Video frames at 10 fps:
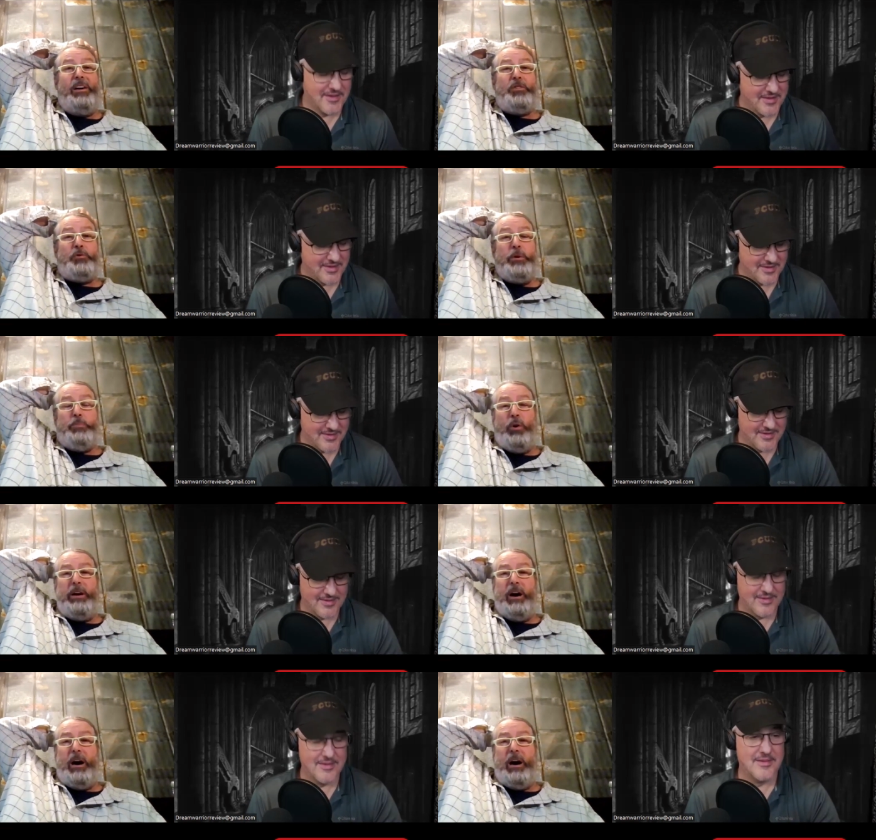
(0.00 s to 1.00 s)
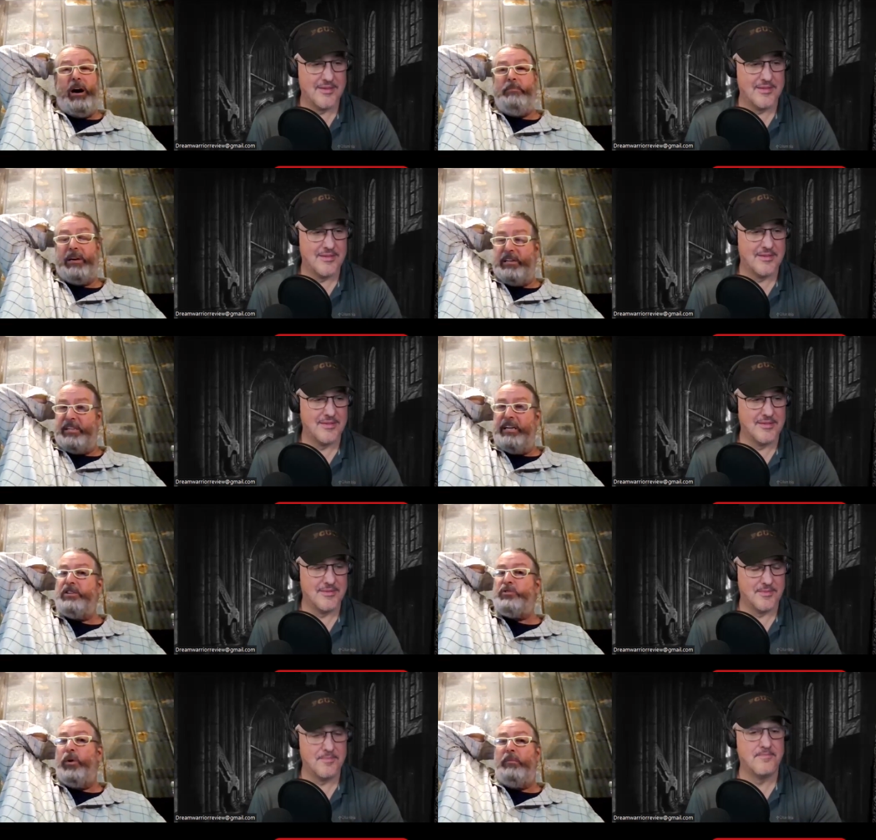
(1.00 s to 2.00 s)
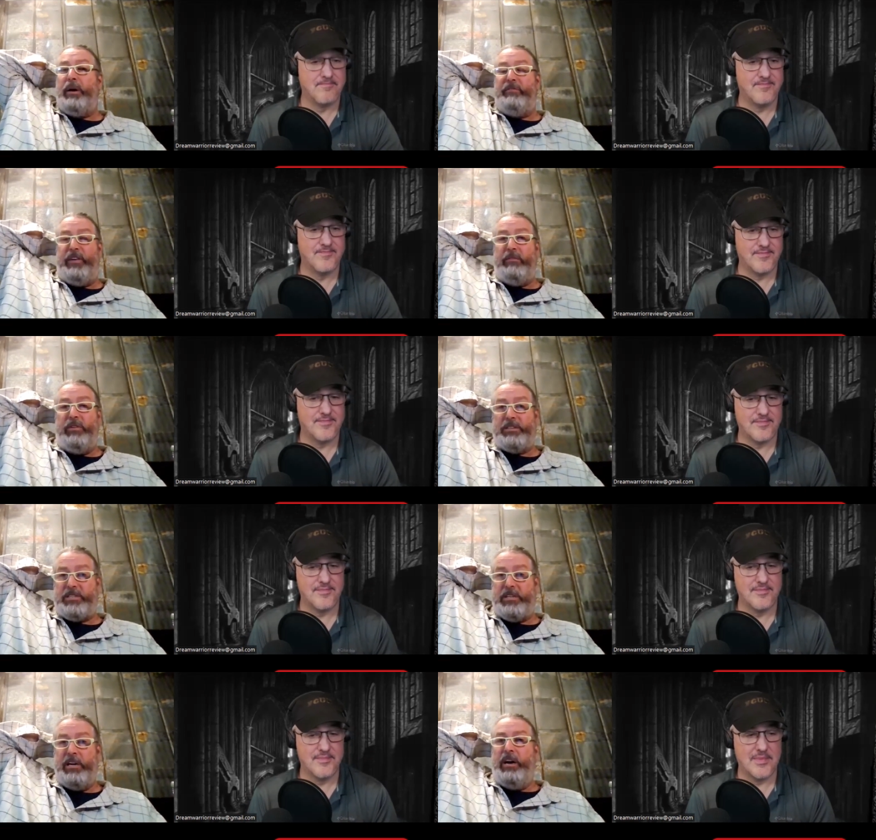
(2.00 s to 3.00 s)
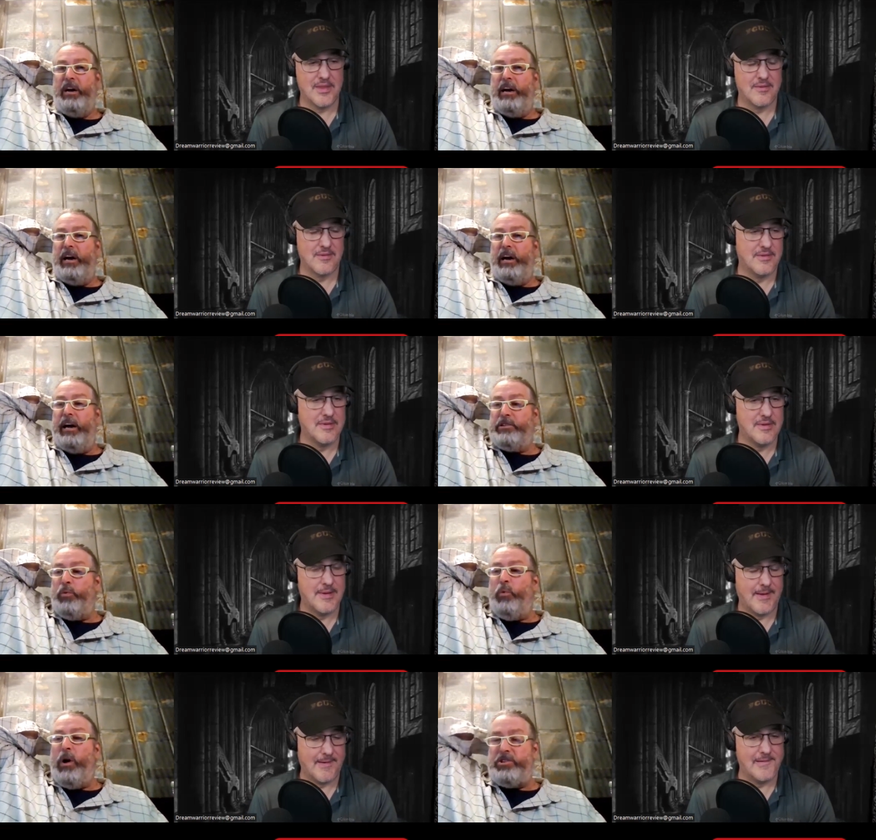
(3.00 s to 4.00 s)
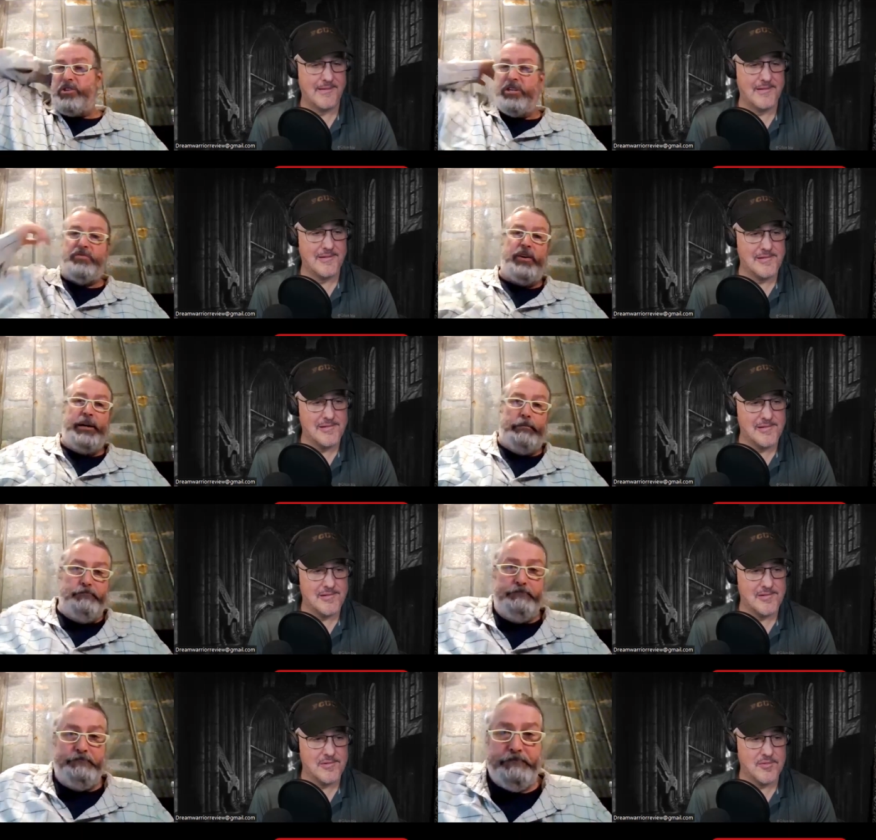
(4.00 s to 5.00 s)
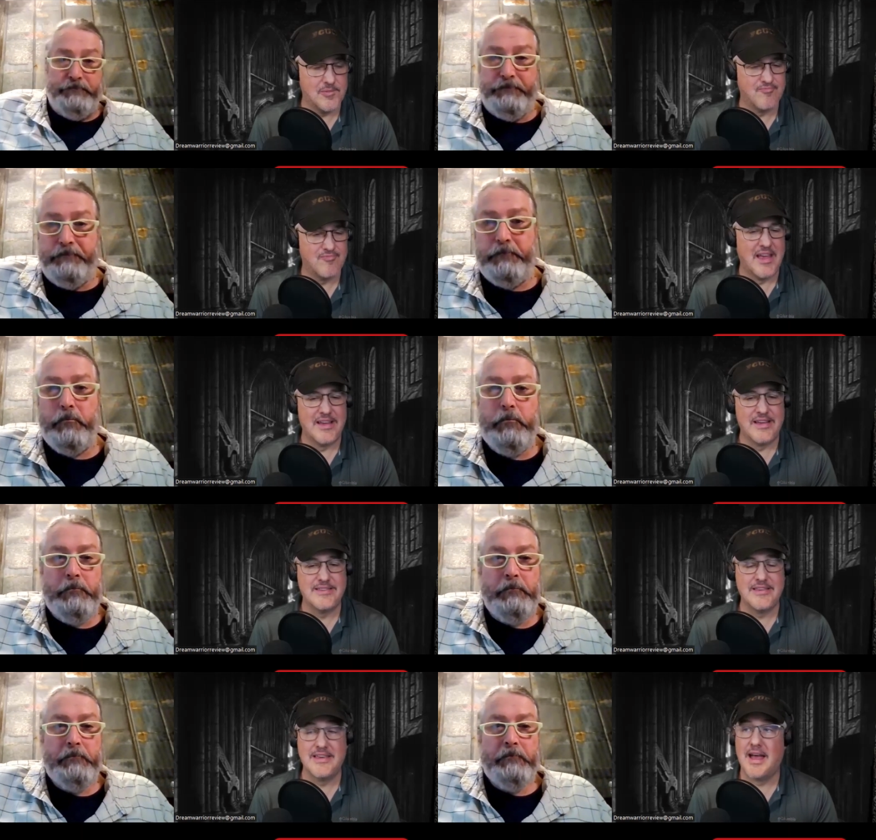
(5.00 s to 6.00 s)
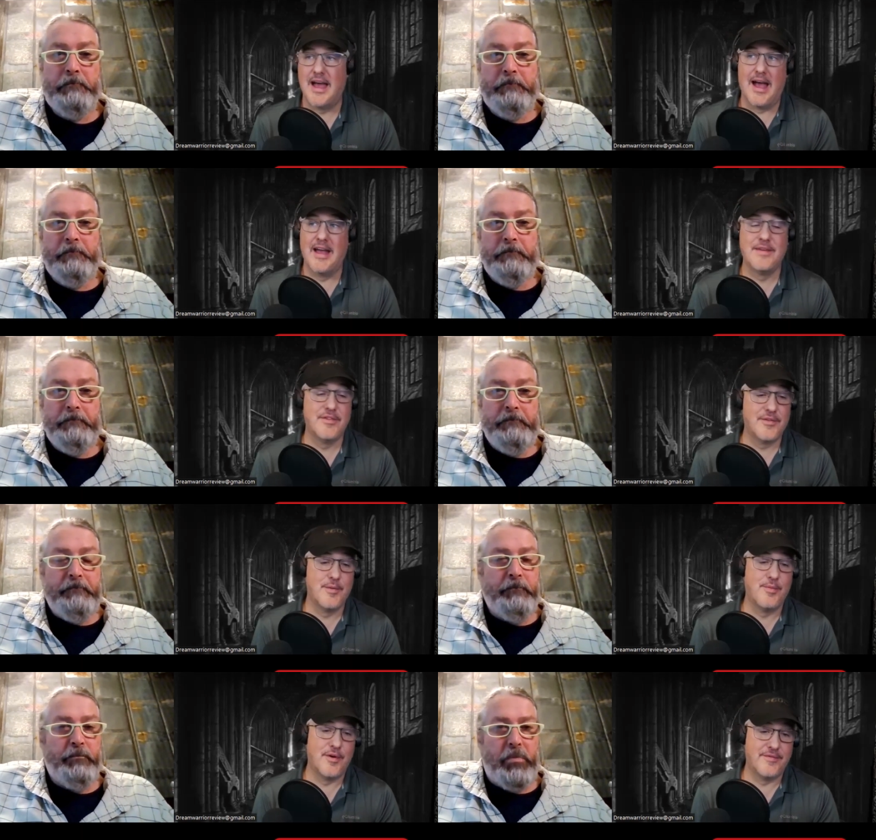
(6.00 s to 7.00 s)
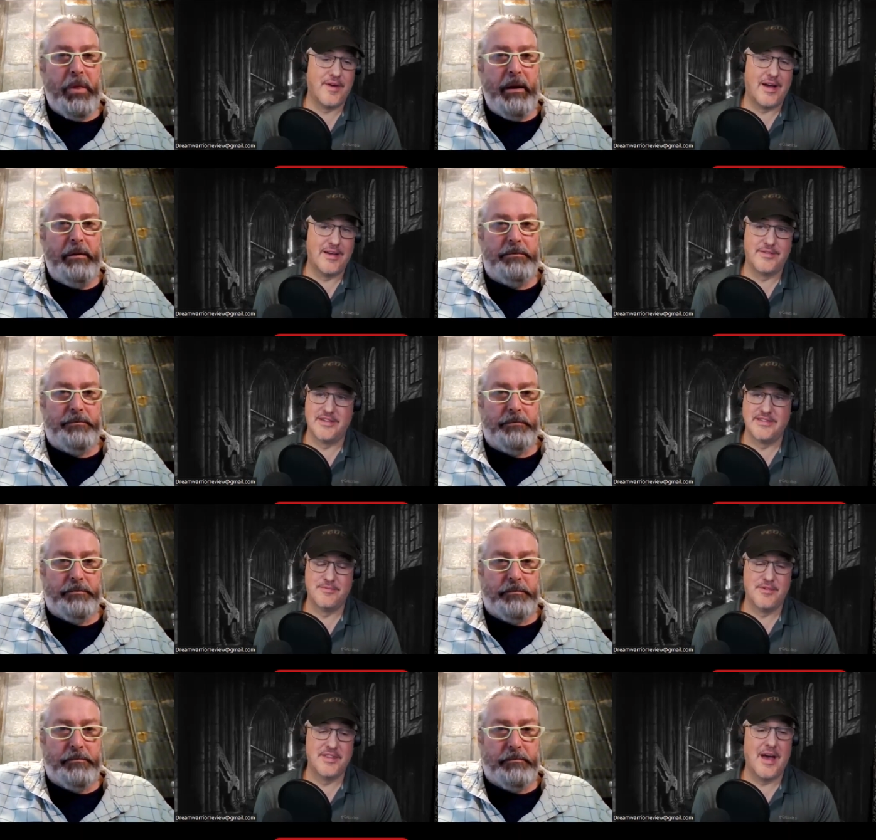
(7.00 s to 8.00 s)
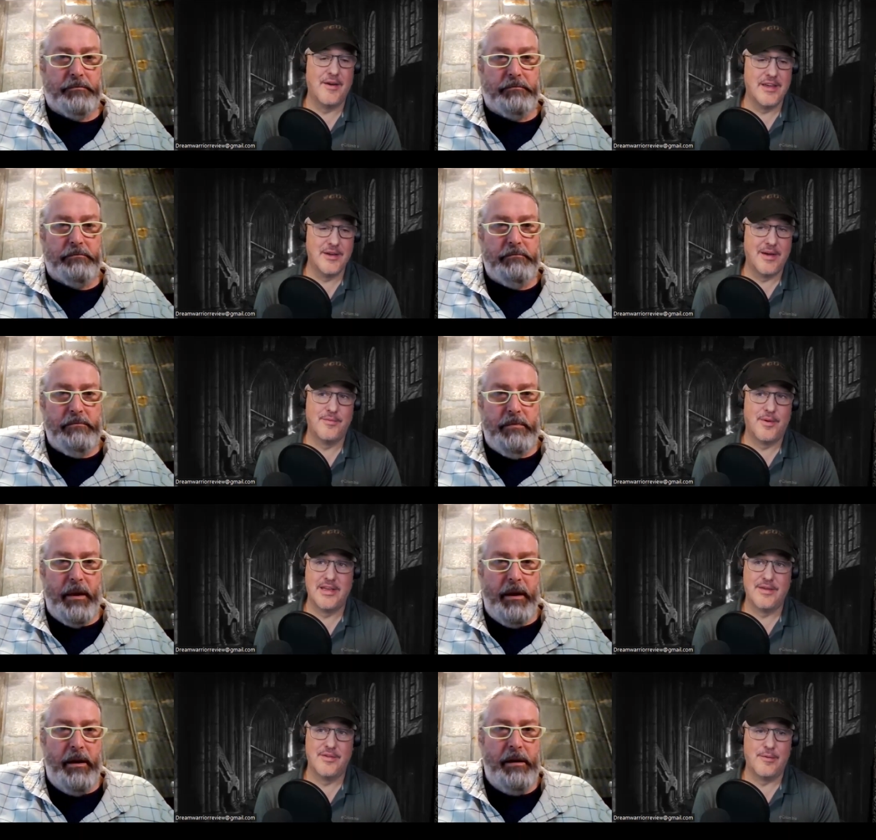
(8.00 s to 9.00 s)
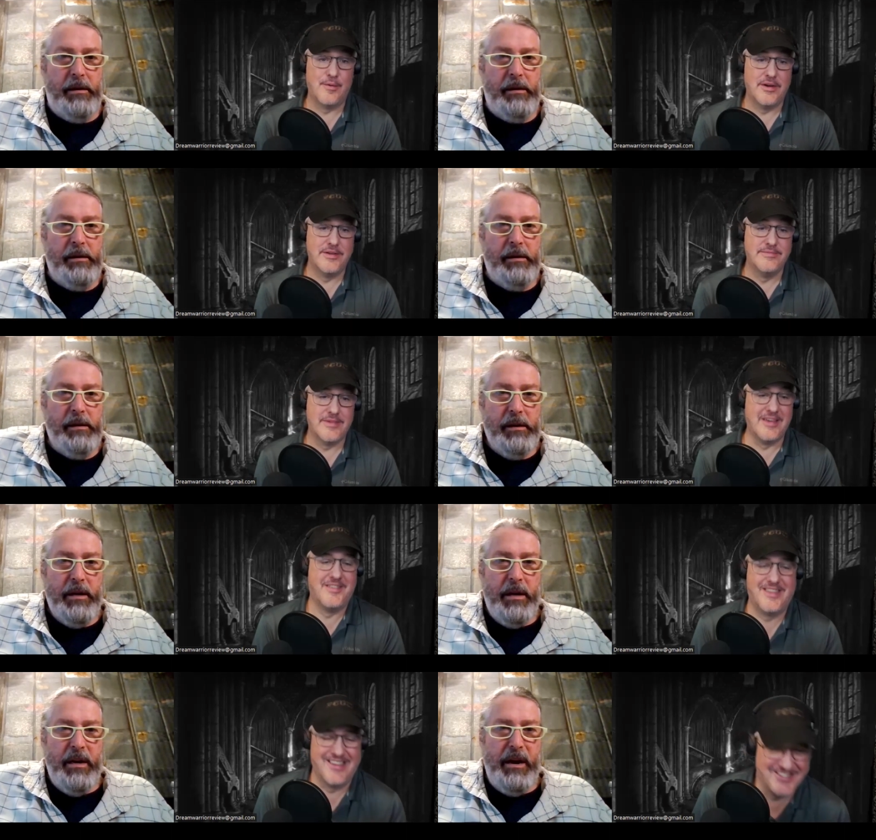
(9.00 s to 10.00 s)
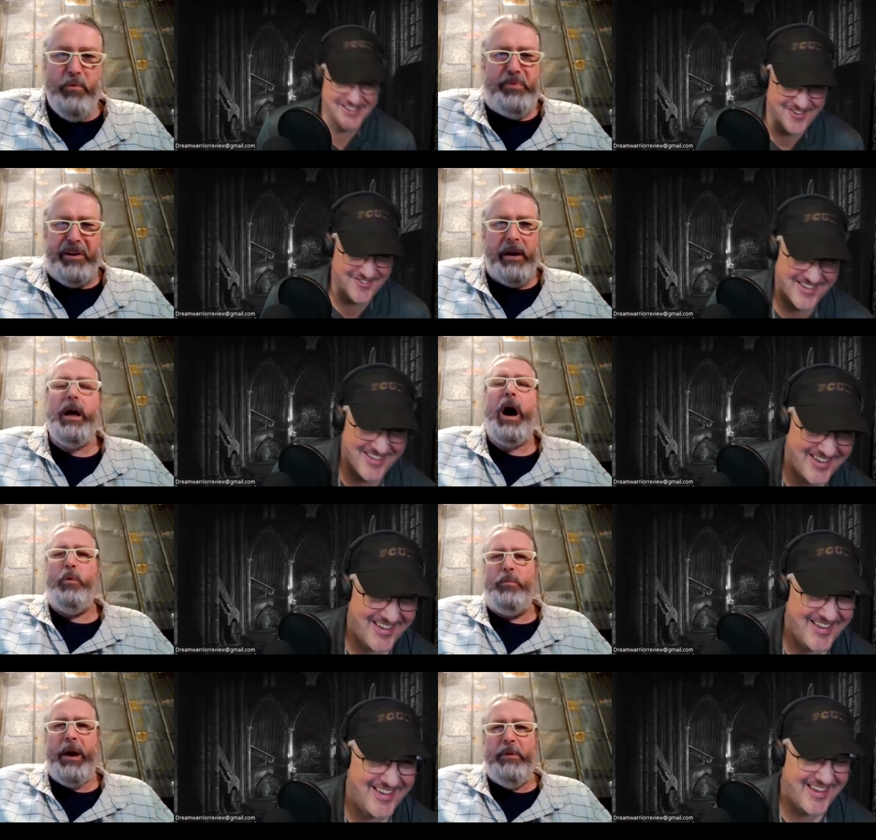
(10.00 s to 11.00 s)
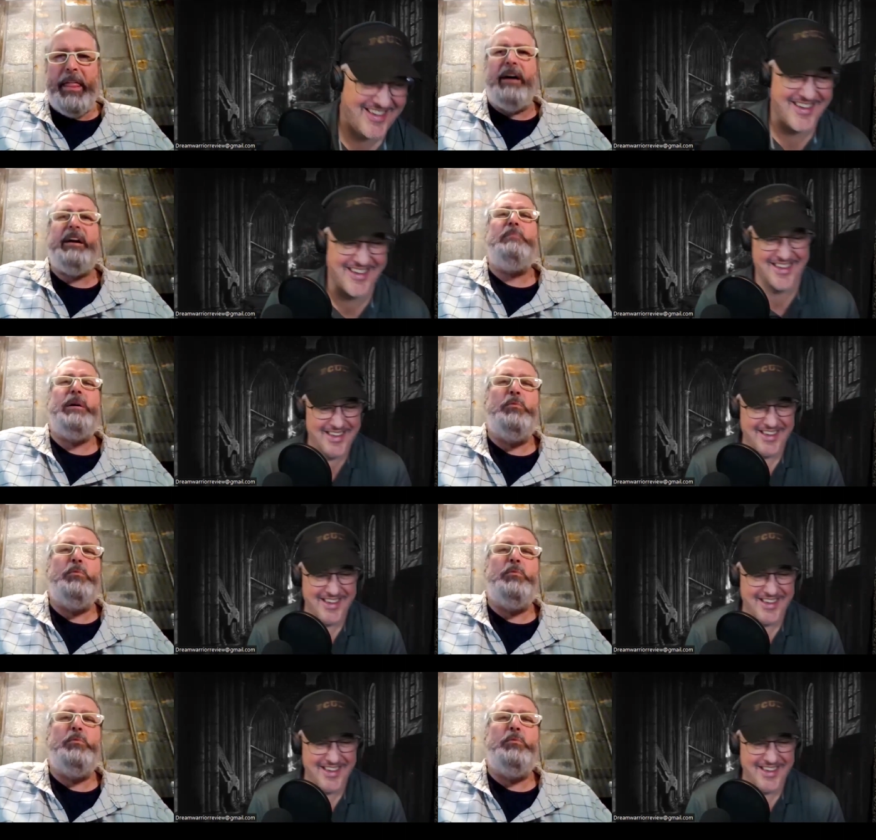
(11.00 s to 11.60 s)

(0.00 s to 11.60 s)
Speaker 1: a three point nine because it is one of my favorites uh, uh, to watch just for him.
Speaker 2: See, I give it three point five because without him, I would probably give it a one. so,
Speaker 1: it oh yeah, without him,